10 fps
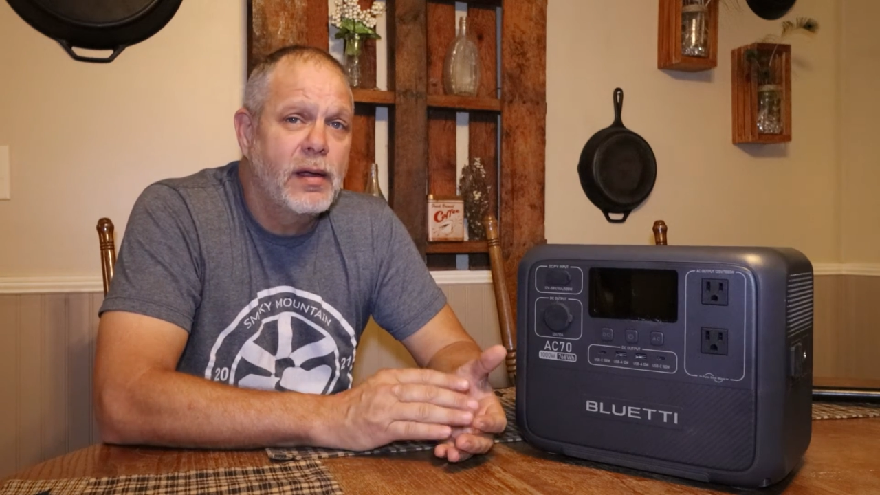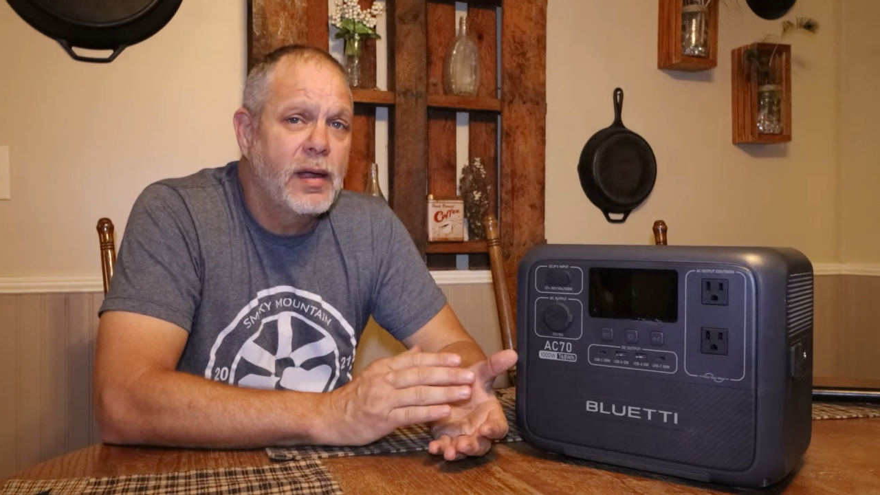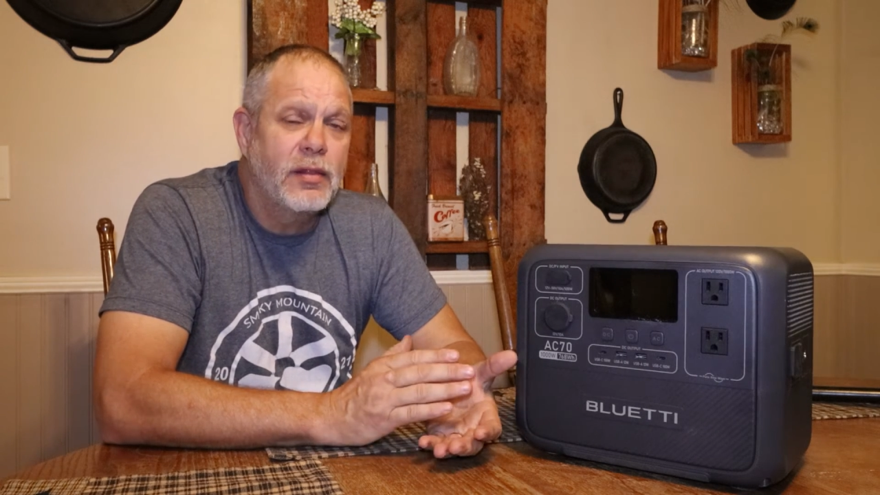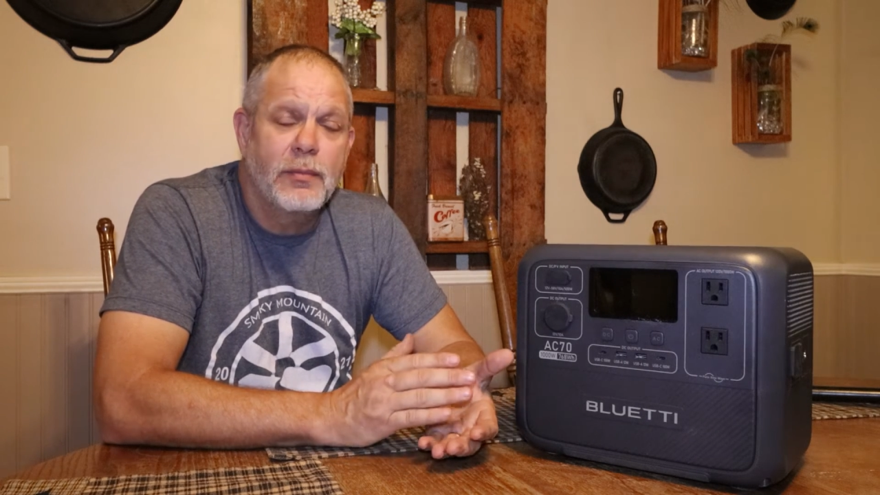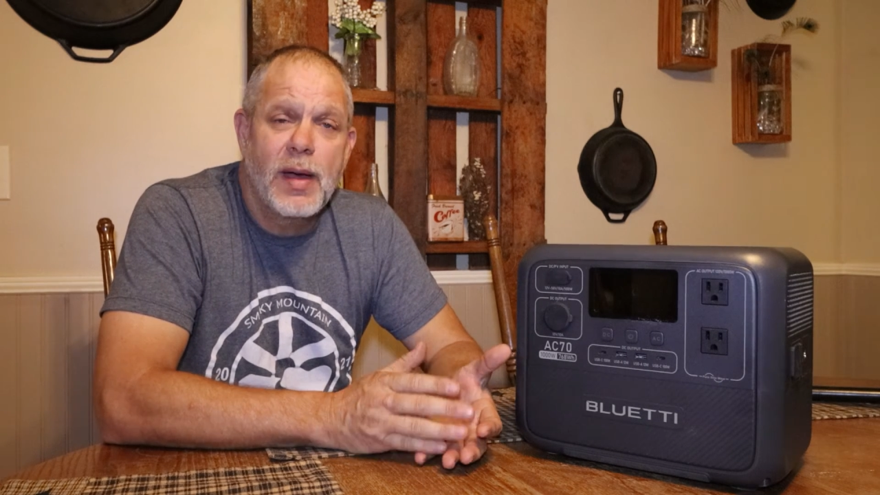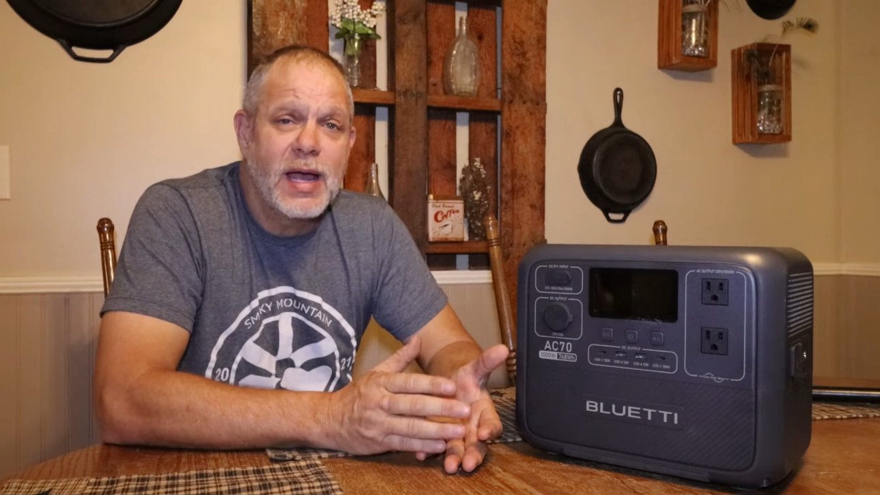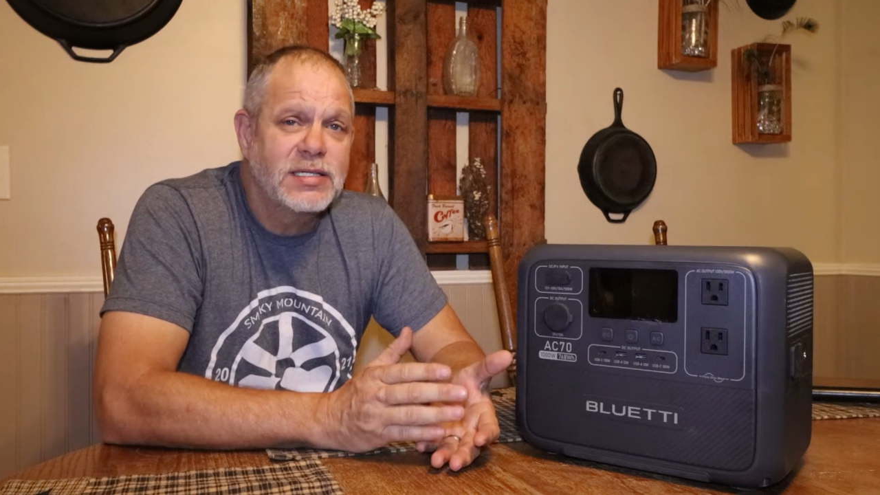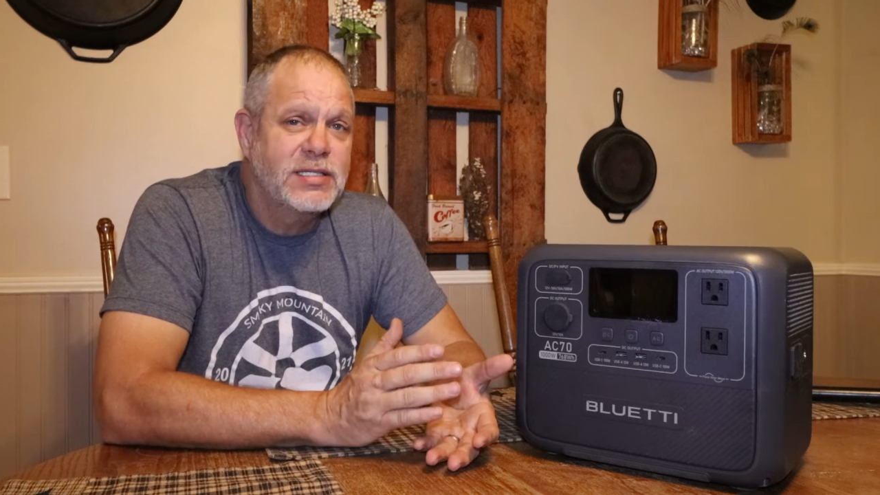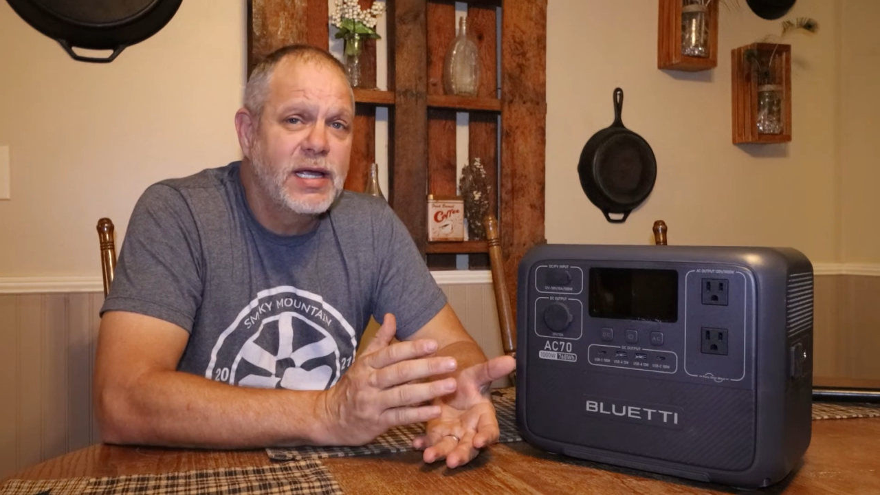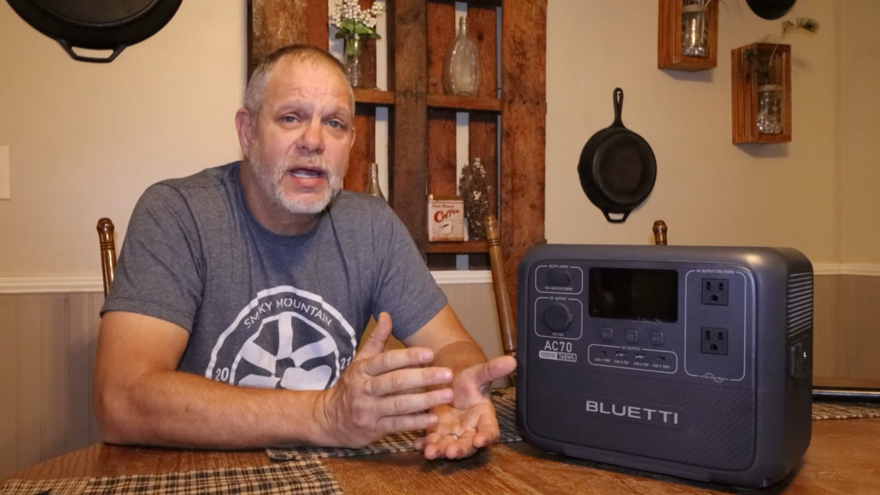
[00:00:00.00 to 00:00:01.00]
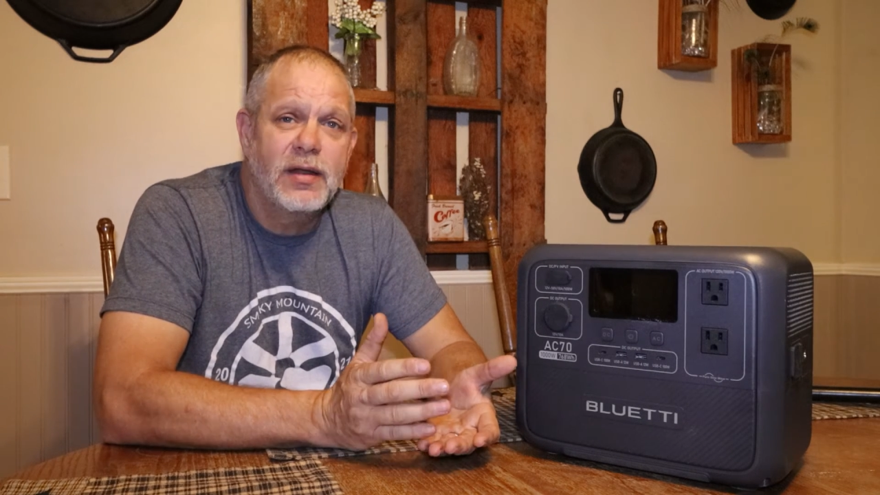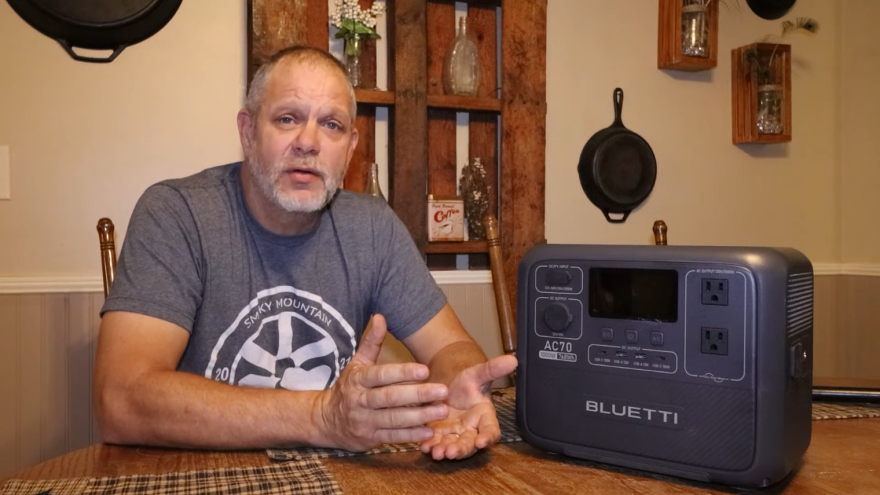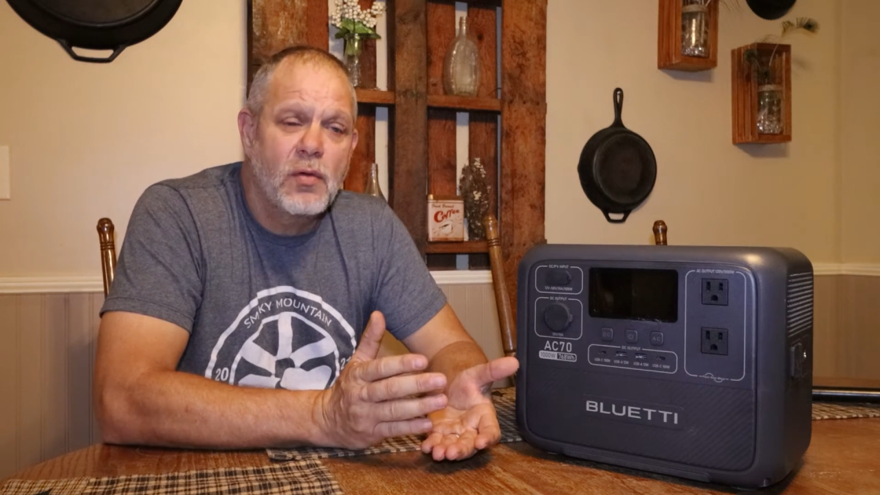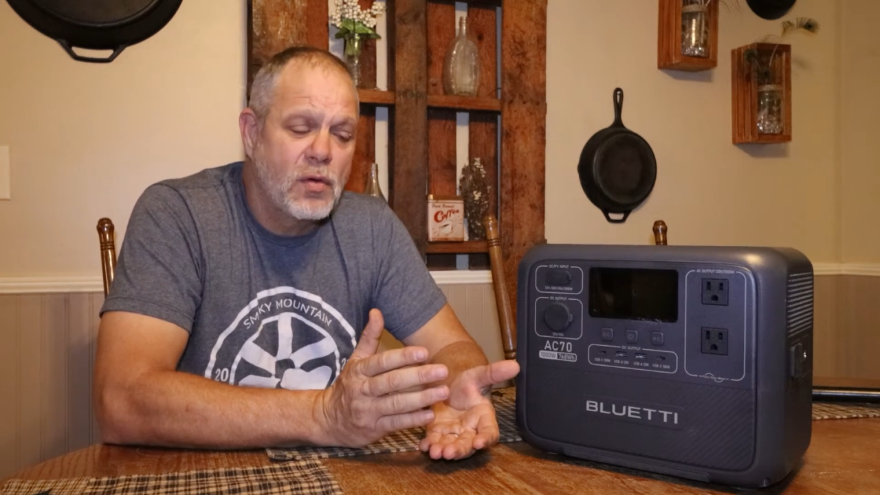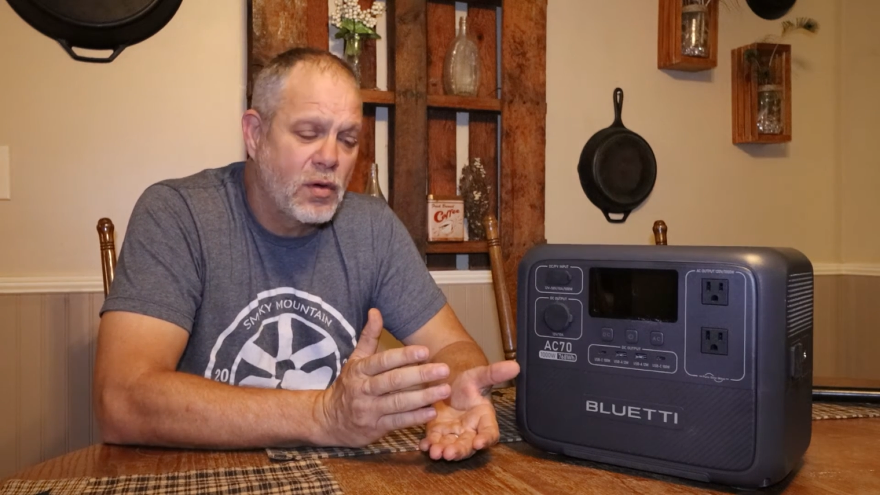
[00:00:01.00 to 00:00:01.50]
in the back
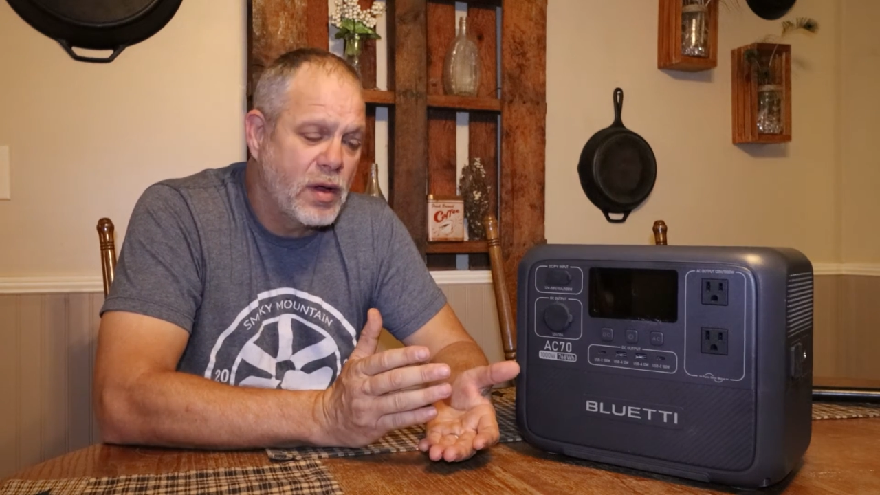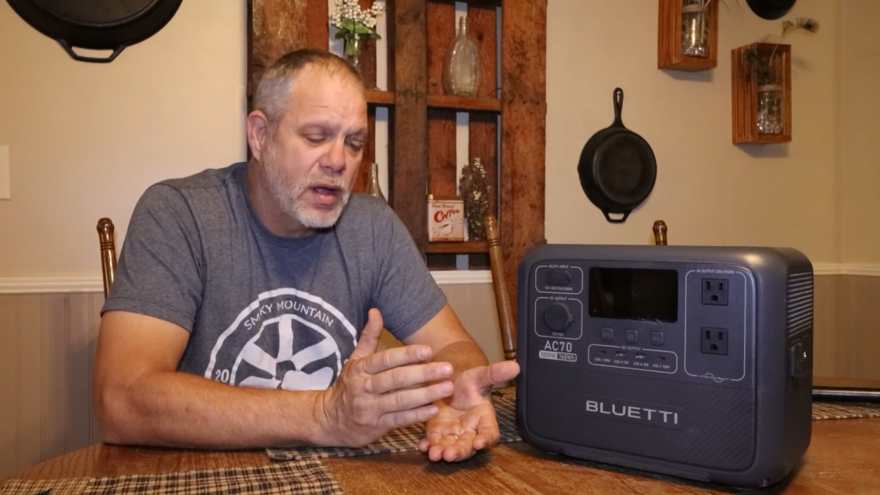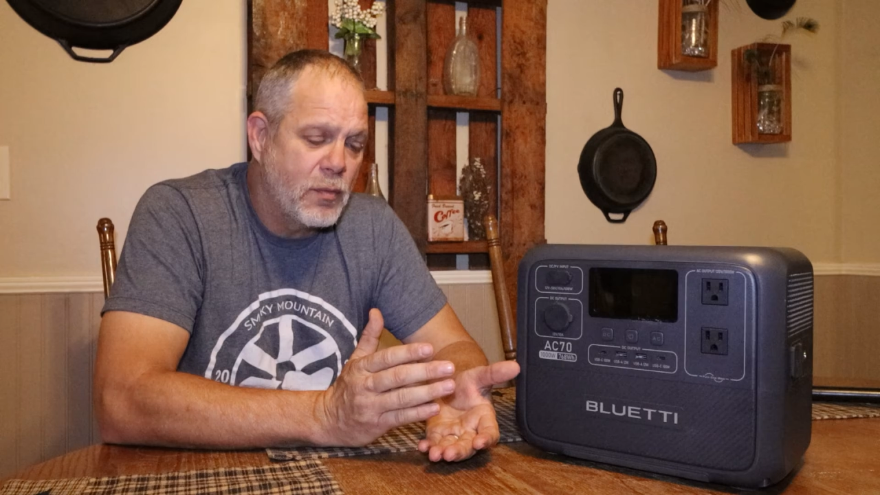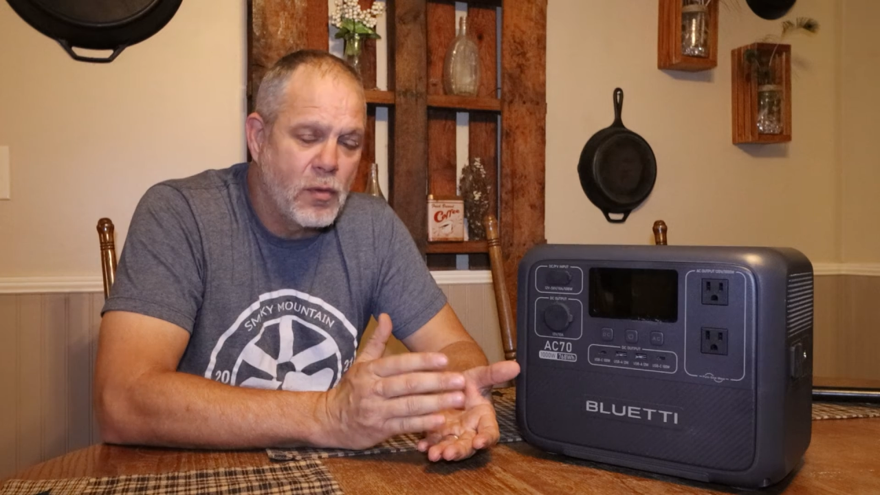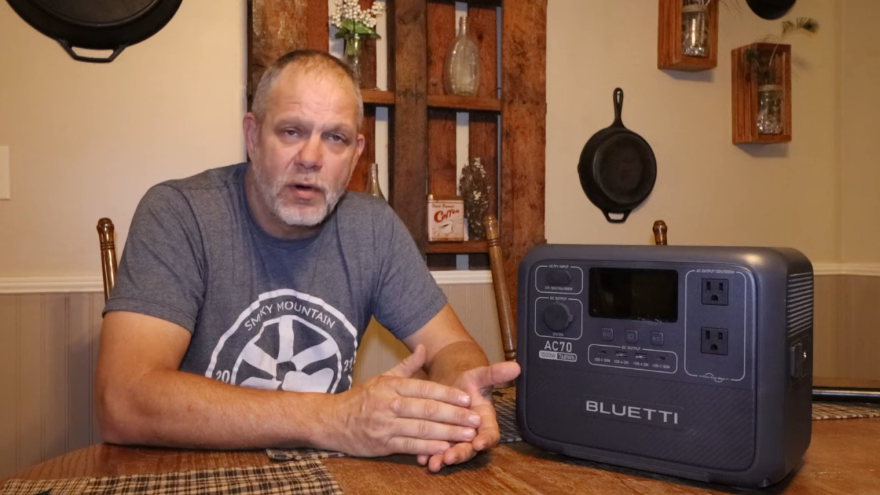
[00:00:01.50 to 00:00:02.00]
seat or in